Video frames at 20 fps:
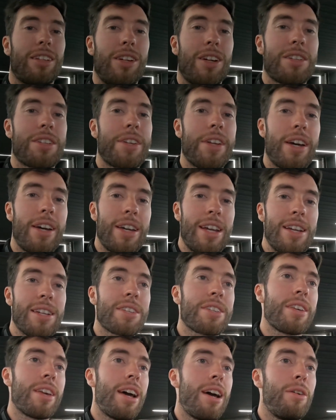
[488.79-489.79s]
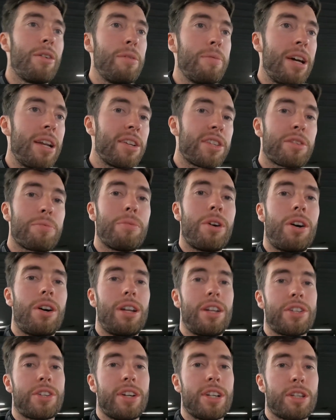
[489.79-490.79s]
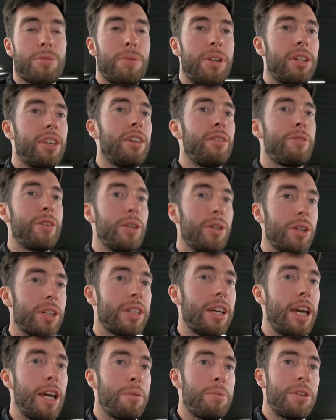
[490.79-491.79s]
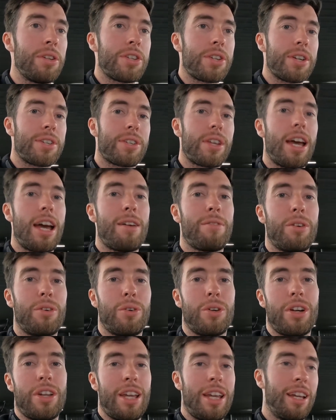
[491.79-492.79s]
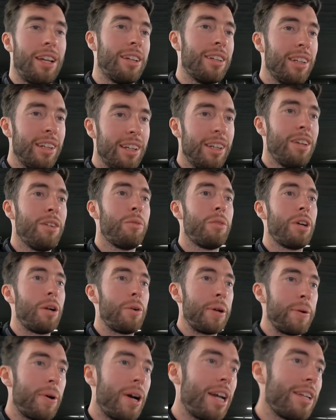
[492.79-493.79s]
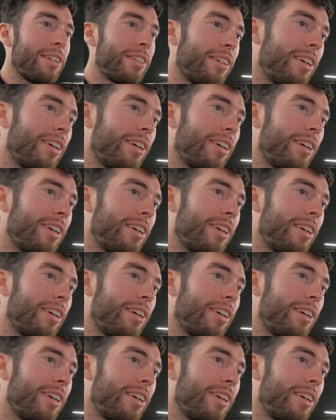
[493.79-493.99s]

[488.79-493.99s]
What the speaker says: looks nice. We made a small adjustment to the fuel table just to have it running where we want